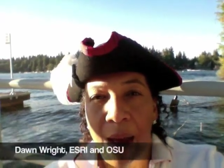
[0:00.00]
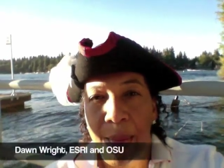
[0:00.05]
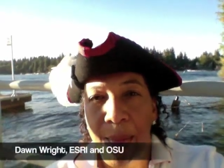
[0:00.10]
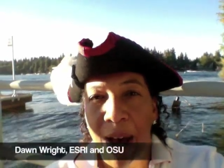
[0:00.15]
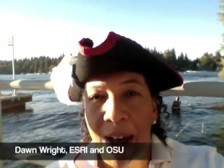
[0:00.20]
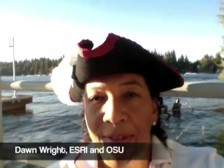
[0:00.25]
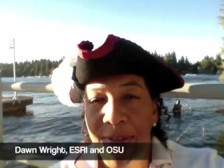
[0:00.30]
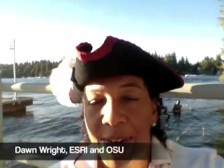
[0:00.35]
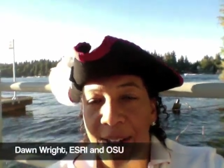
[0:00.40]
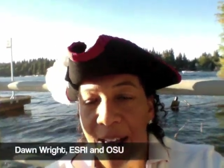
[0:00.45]

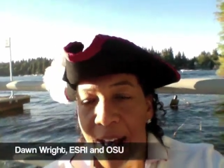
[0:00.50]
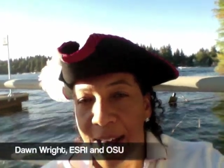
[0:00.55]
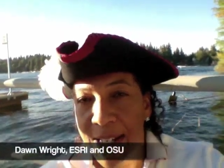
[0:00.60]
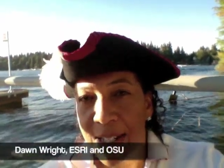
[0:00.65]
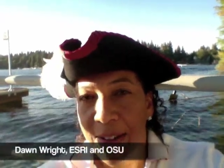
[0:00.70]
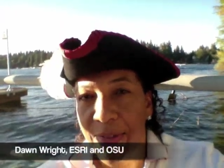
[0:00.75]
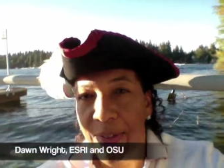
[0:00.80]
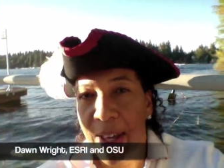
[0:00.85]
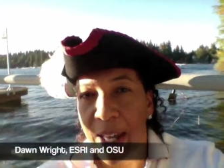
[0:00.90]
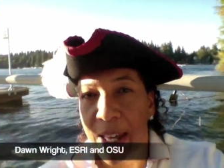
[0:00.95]
My
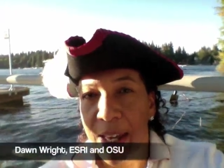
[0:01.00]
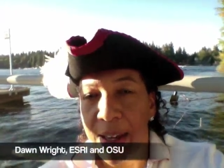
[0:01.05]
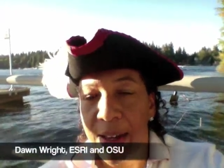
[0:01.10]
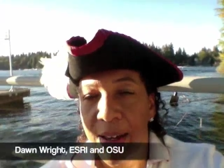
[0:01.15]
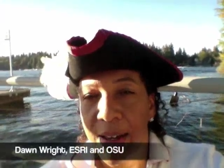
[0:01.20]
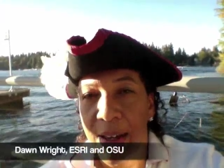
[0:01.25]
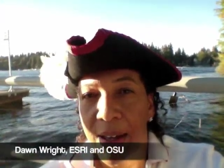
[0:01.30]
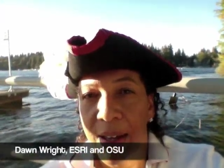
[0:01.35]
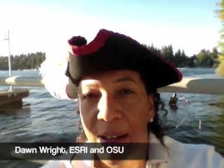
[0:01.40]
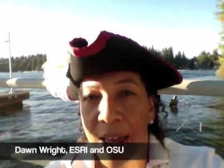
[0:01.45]
philosophy
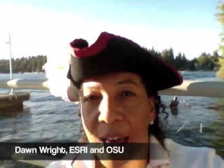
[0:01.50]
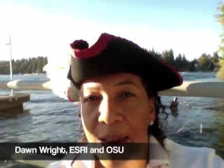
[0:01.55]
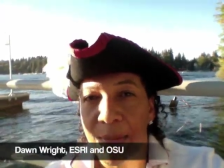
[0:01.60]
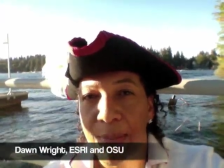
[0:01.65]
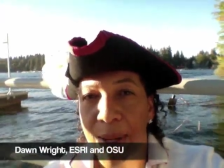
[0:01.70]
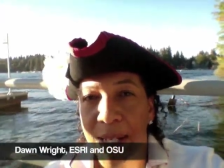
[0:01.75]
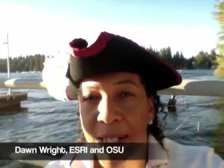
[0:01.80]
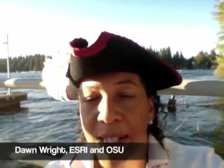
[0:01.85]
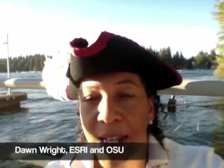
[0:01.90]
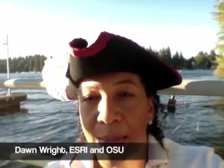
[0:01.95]
can
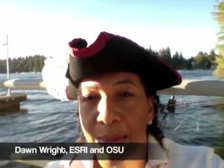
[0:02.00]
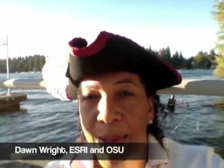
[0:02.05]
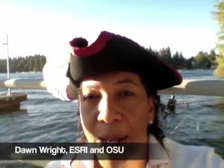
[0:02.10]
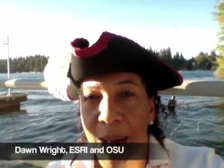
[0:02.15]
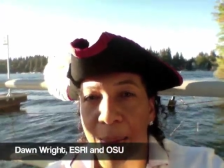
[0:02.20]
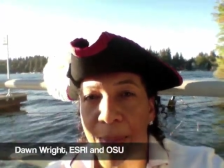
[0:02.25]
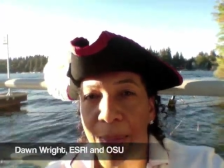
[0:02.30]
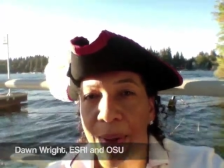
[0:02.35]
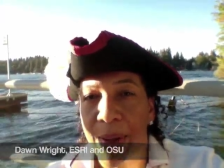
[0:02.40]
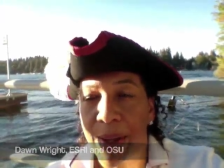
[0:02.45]
be summed
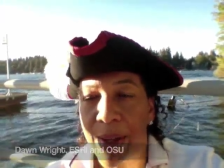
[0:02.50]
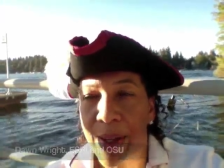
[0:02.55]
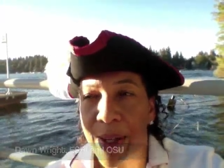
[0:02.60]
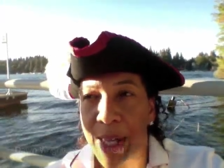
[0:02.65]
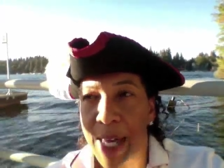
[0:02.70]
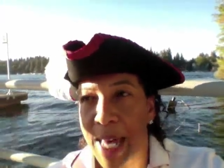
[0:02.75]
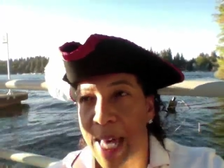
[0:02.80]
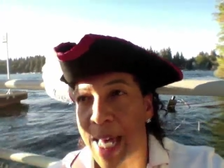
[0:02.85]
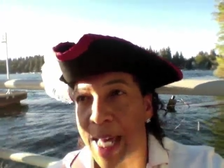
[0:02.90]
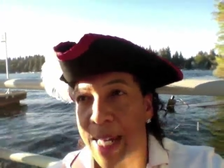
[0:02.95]
up
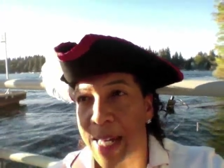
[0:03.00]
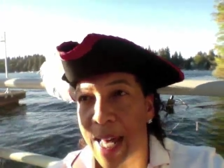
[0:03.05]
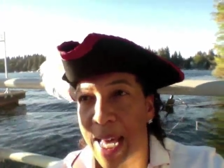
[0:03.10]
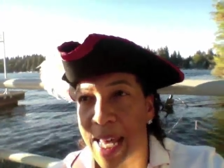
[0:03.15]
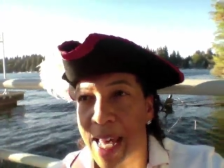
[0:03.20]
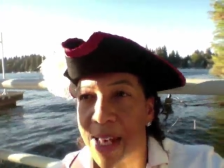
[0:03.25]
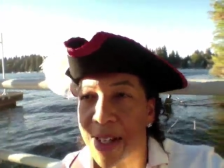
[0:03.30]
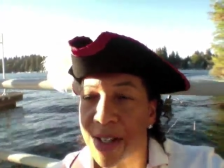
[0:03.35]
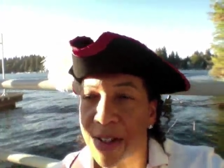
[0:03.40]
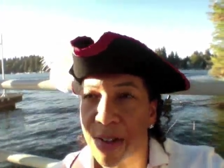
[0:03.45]
in, I
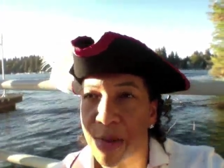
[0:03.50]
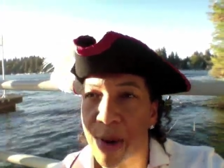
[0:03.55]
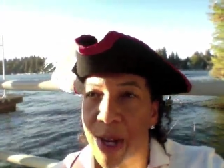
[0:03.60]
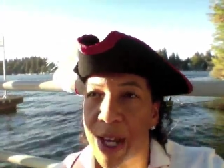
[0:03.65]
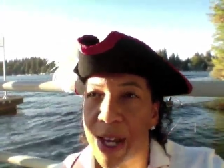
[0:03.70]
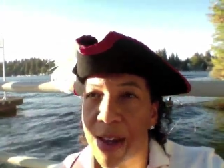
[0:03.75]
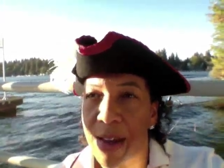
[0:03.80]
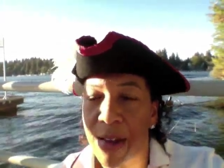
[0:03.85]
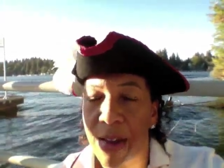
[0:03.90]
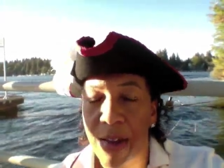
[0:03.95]
guess,
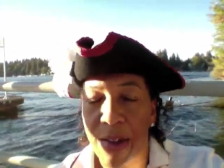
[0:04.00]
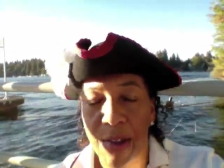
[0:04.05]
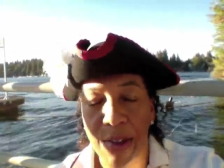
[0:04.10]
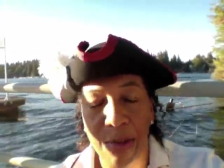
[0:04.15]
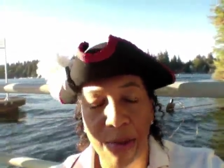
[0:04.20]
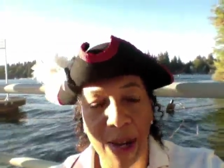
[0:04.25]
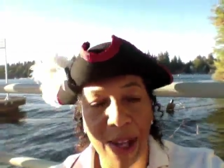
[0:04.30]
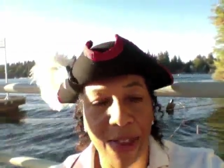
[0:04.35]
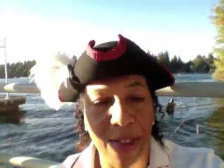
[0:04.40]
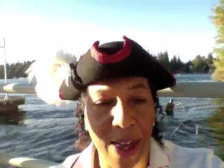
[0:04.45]
three,
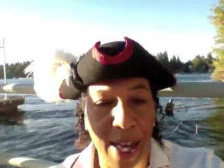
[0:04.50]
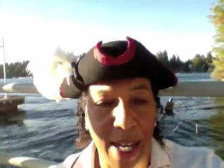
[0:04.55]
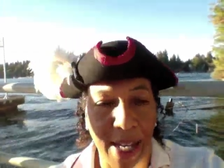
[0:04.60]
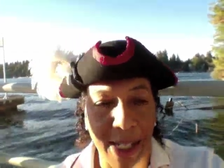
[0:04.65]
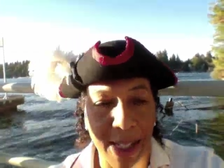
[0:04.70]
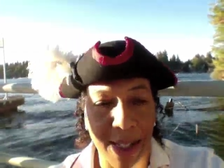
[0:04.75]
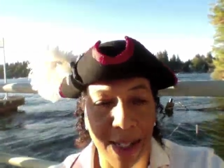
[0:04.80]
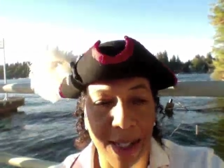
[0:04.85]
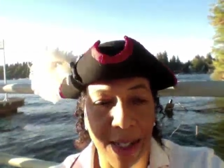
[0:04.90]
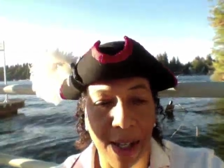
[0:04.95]
three
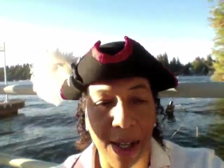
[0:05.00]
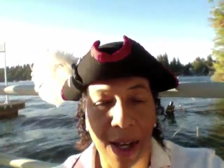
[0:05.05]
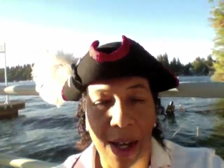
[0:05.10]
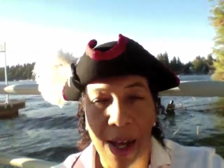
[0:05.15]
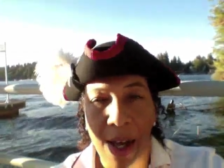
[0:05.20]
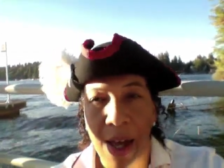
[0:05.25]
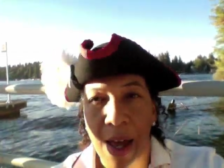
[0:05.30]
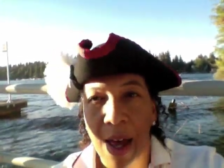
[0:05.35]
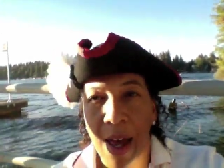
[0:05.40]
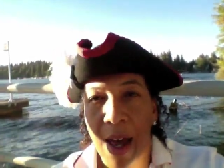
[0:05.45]
things.
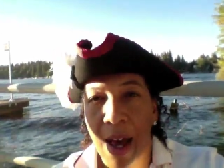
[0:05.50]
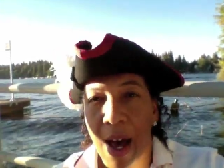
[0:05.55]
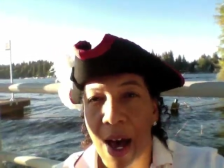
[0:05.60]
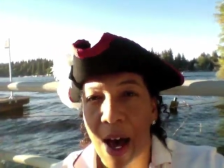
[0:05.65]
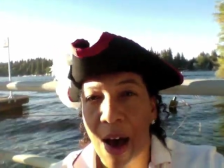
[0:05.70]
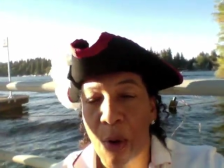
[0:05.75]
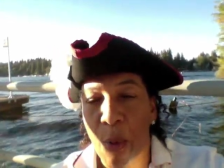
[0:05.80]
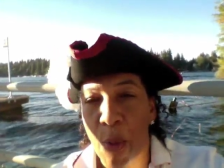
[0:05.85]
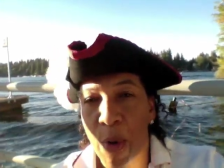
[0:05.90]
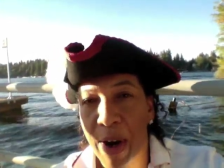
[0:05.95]

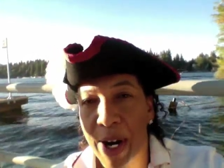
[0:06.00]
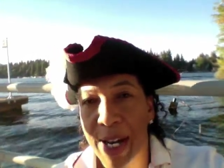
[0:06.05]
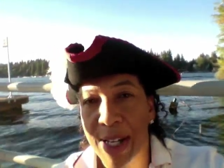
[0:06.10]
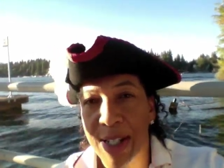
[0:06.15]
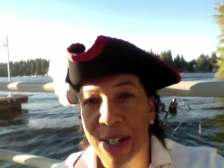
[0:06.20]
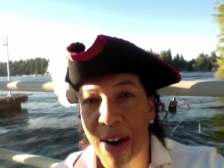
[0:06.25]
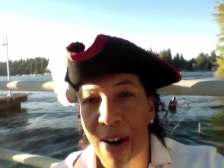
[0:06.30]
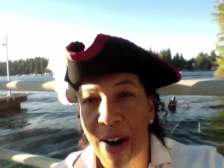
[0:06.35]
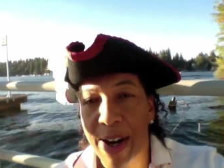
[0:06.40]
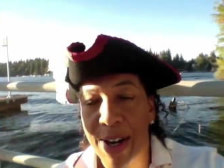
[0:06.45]
Uh, work as
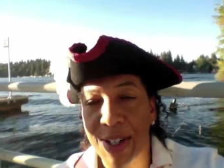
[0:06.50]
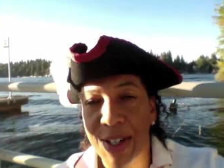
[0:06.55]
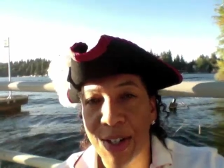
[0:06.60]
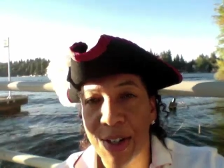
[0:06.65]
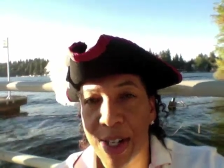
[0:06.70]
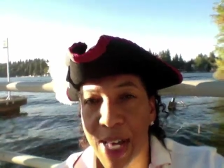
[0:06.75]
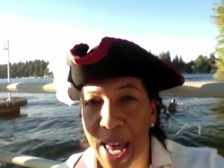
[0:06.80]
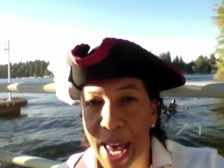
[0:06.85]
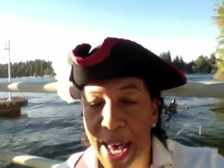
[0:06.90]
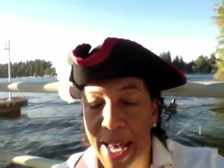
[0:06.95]
hard as you
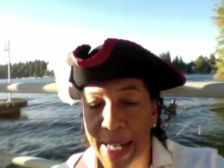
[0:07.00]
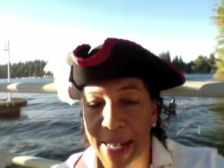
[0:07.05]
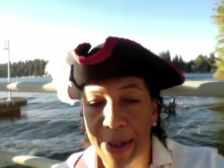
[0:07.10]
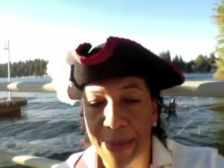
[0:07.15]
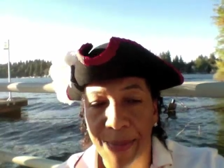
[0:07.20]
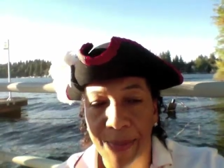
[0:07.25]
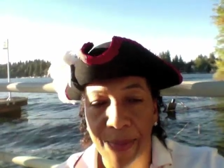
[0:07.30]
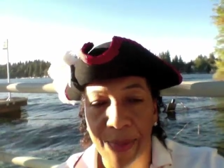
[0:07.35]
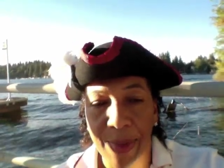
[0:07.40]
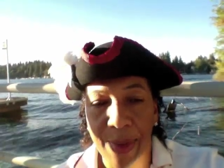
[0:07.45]
can.
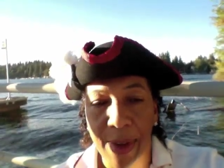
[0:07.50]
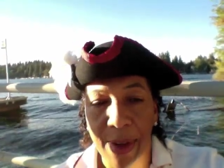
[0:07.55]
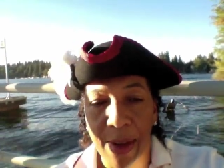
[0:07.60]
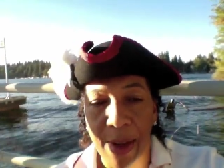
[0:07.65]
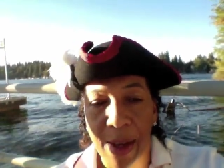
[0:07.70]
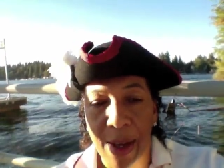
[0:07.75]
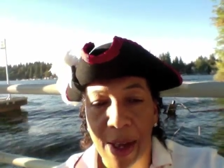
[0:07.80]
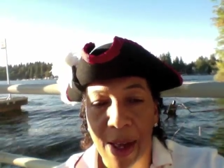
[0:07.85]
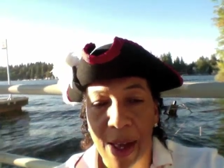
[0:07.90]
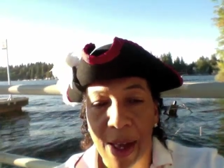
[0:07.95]

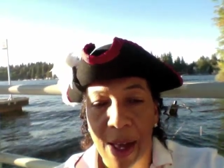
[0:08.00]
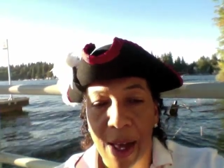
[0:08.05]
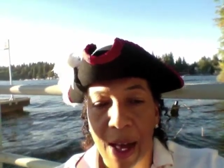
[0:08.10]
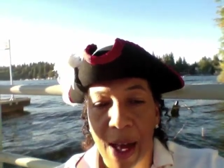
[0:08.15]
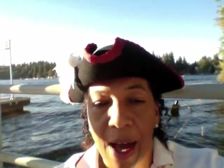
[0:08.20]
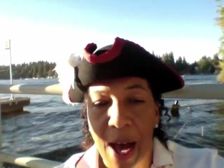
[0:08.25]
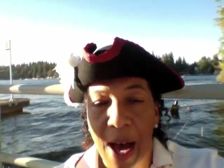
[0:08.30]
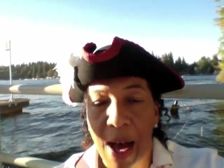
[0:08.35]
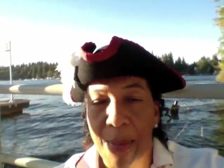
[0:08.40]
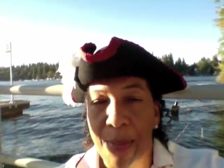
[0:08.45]

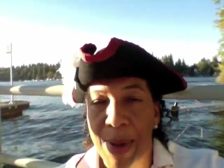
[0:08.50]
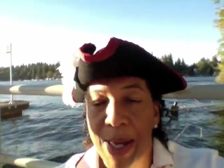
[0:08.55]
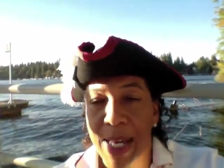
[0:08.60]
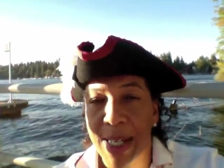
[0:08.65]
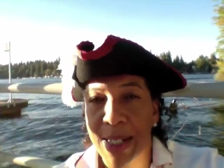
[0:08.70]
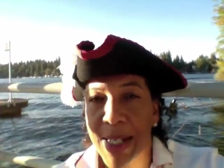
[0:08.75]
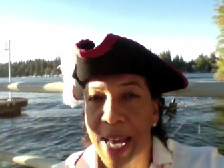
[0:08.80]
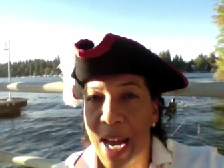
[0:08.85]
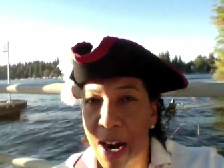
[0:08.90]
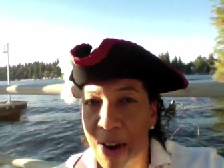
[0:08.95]
Uh, be
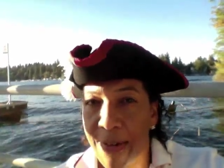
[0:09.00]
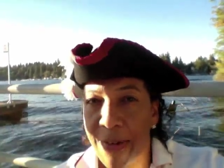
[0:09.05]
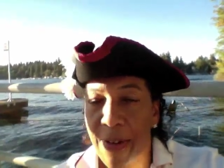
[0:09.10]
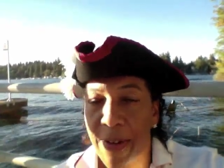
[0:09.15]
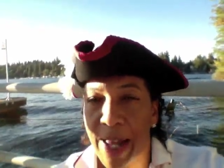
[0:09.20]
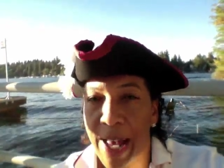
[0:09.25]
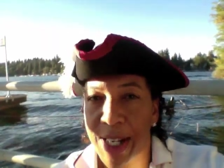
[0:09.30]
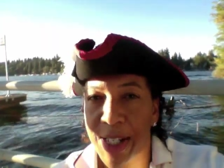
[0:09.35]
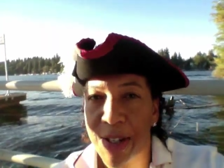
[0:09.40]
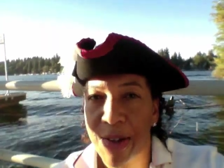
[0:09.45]
as
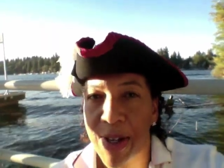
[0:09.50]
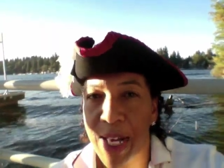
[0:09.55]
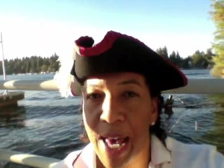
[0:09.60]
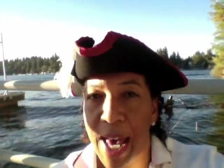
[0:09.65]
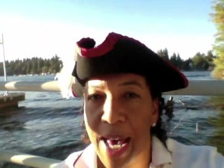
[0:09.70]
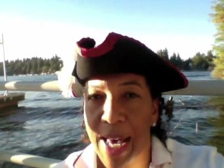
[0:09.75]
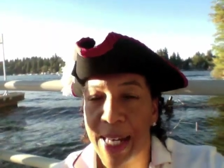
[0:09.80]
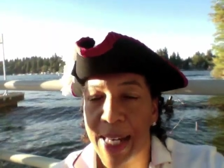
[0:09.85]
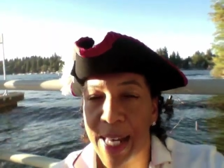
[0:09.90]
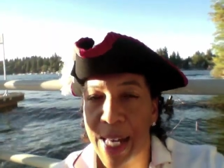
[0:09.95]
careful as you
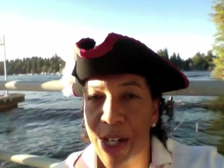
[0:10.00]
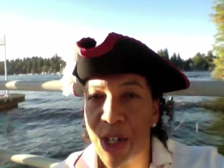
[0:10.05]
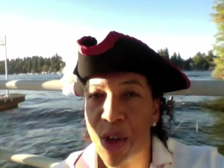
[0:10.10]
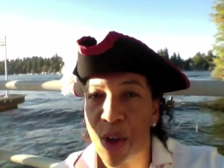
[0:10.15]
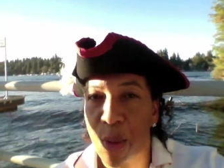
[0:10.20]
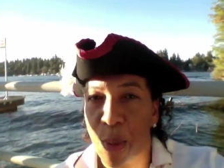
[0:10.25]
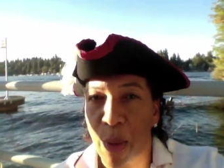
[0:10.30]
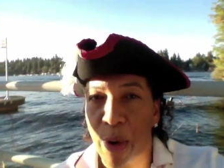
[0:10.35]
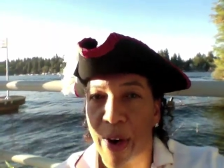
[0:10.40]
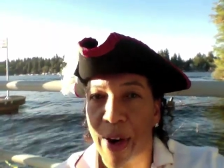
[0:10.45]
can in
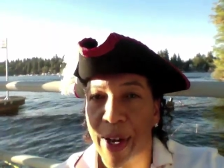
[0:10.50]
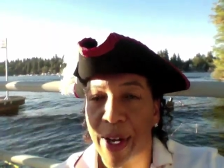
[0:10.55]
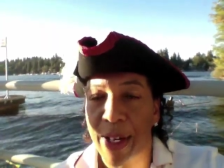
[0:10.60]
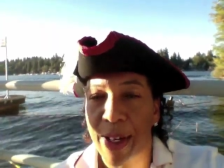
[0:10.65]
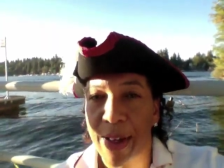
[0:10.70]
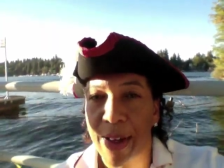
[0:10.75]
your work